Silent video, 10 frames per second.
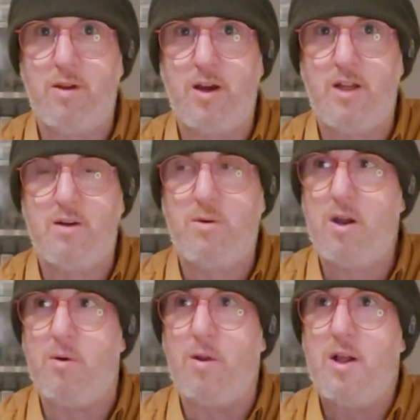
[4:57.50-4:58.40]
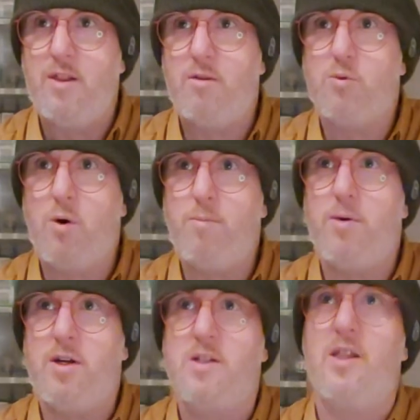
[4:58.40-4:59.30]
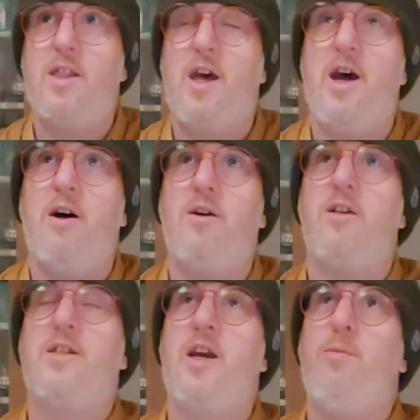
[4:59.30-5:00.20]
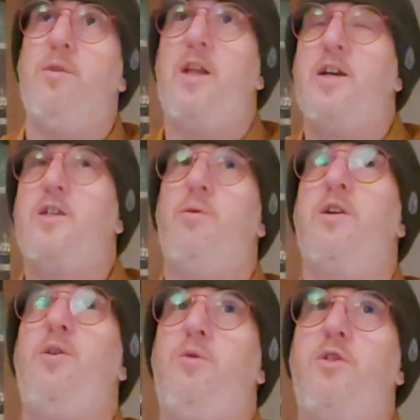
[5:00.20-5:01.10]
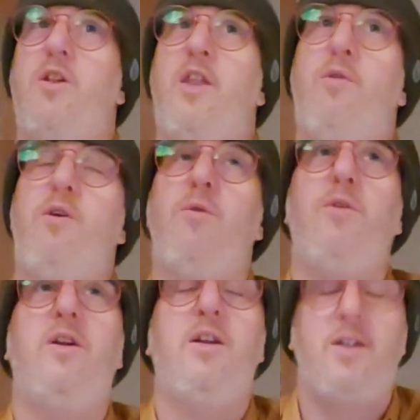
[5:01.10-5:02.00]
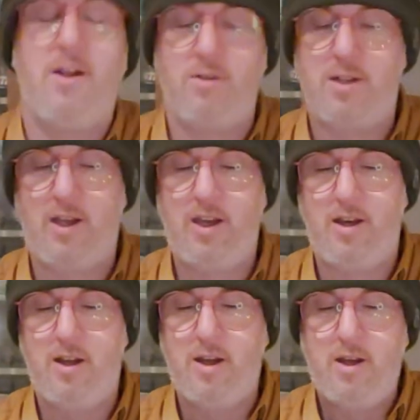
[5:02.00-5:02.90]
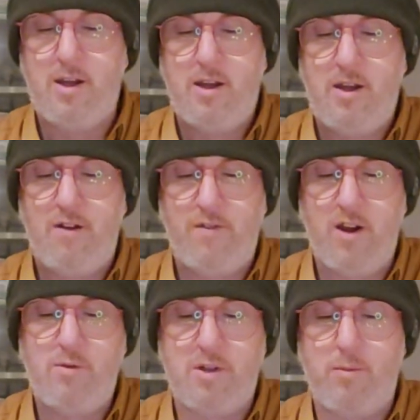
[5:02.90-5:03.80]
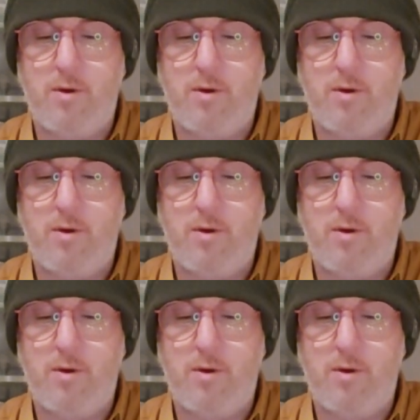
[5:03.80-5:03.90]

I don't know. There was one person there on a table next to us who was on their own, and I was thinking, if I was on